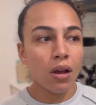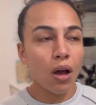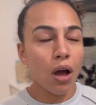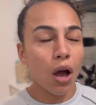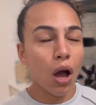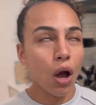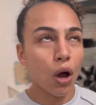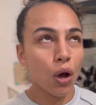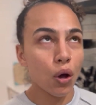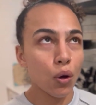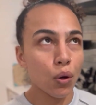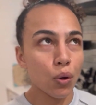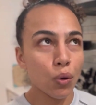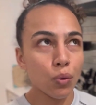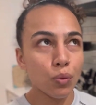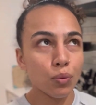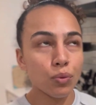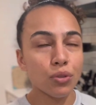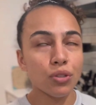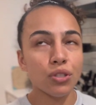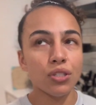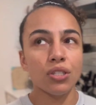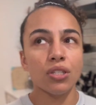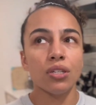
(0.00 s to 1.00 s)
oat
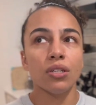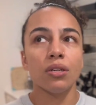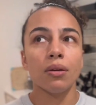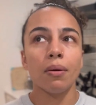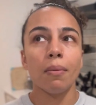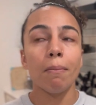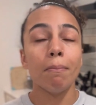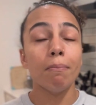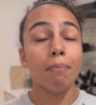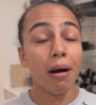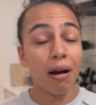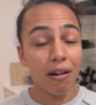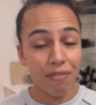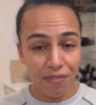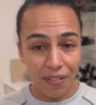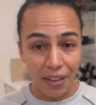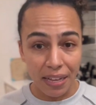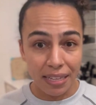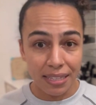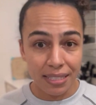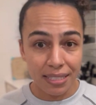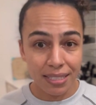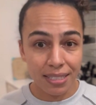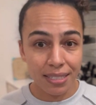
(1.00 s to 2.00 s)

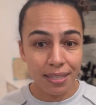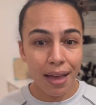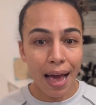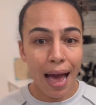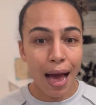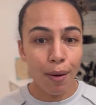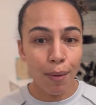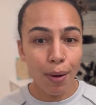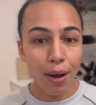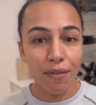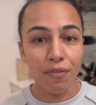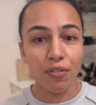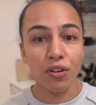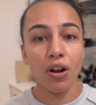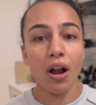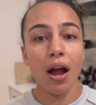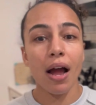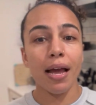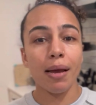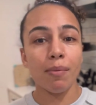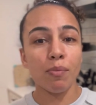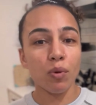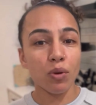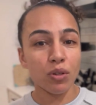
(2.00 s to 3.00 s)
muffins. However, I
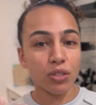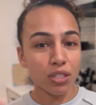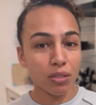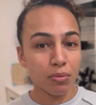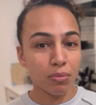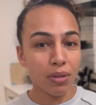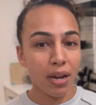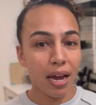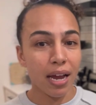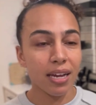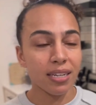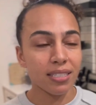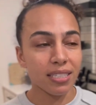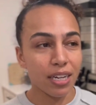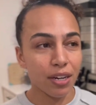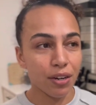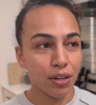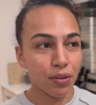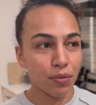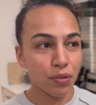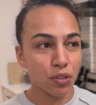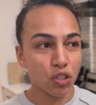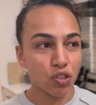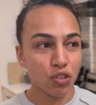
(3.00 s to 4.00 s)
am on some dietary
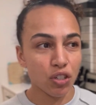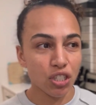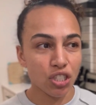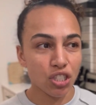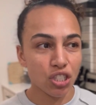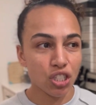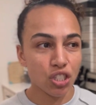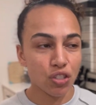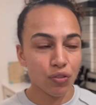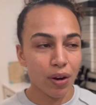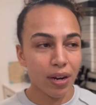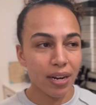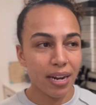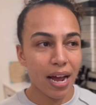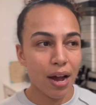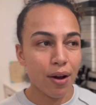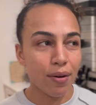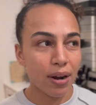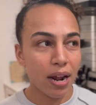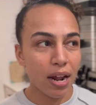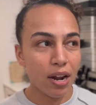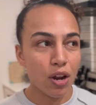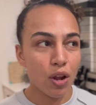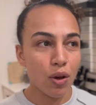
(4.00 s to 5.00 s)
restrictions right now, and
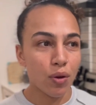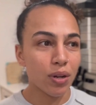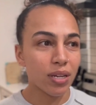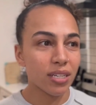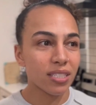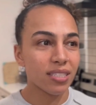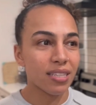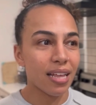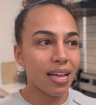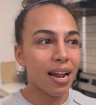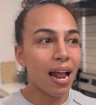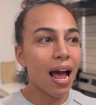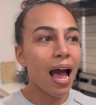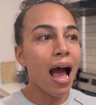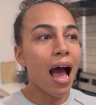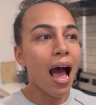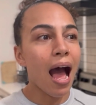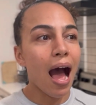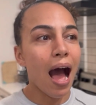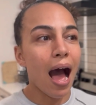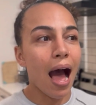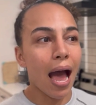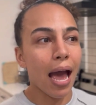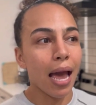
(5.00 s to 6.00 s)
I noticed that
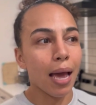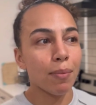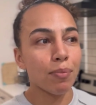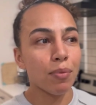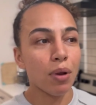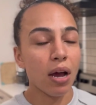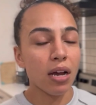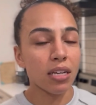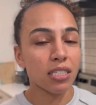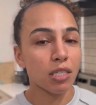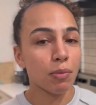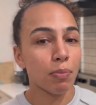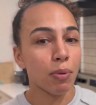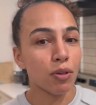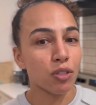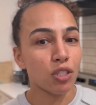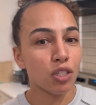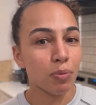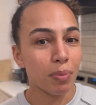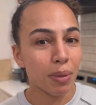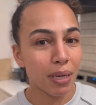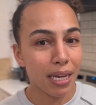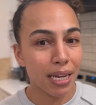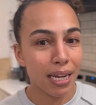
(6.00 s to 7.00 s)
I am not supposed to
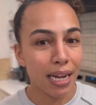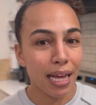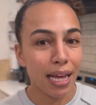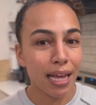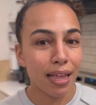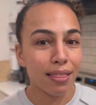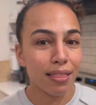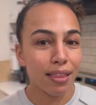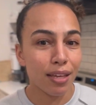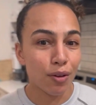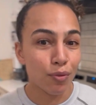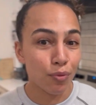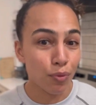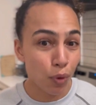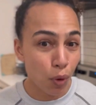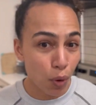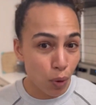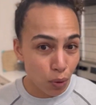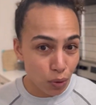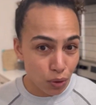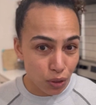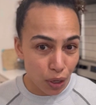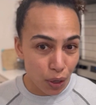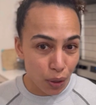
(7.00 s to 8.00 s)
be eating the
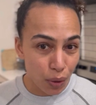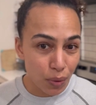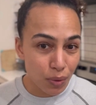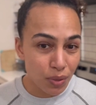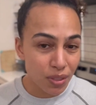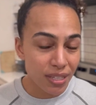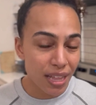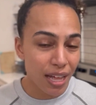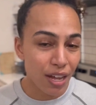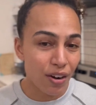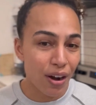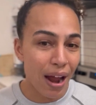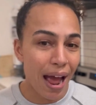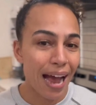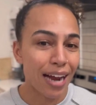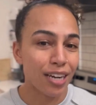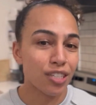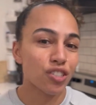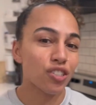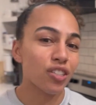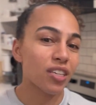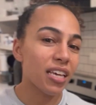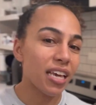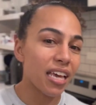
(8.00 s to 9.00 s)
rolled oats that are
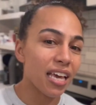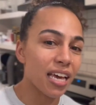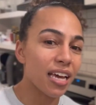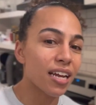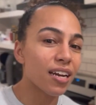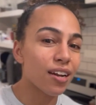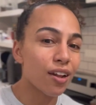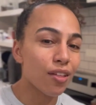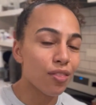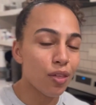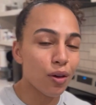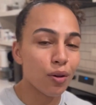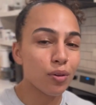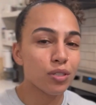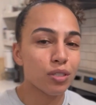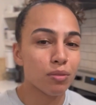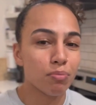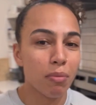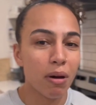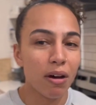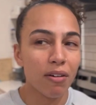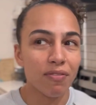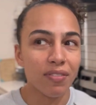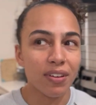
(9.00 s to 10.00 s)
actually in those
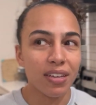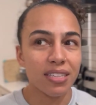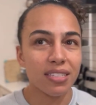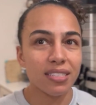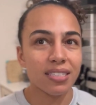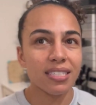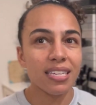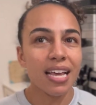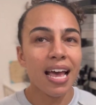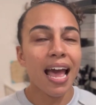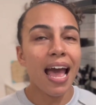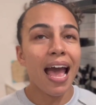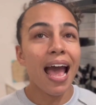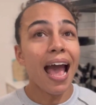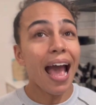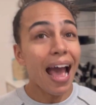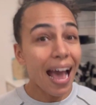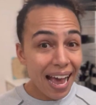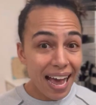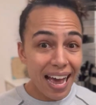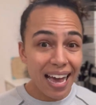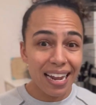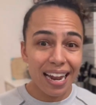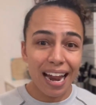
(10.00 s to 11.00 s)
muffins.
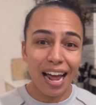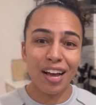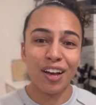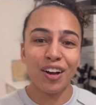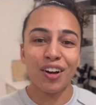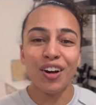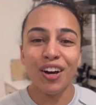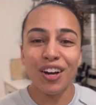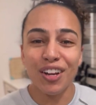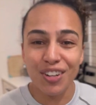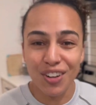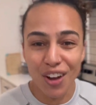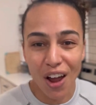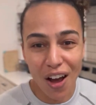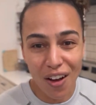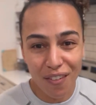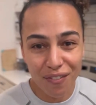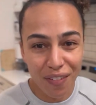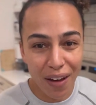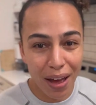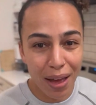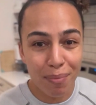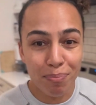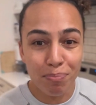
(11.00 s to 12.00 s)
And I could not
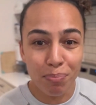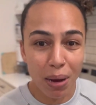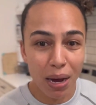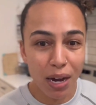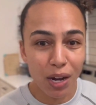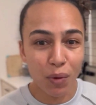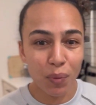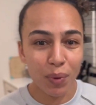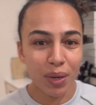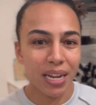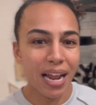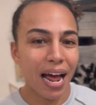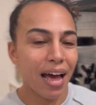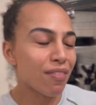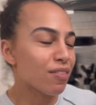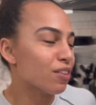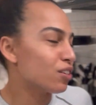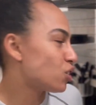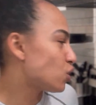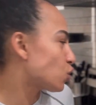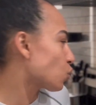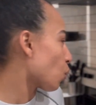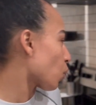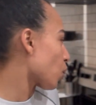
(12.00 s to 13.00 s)
find buckwheat at the
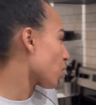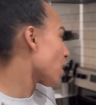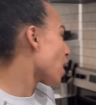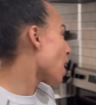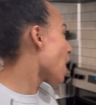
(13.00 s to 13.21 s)
store.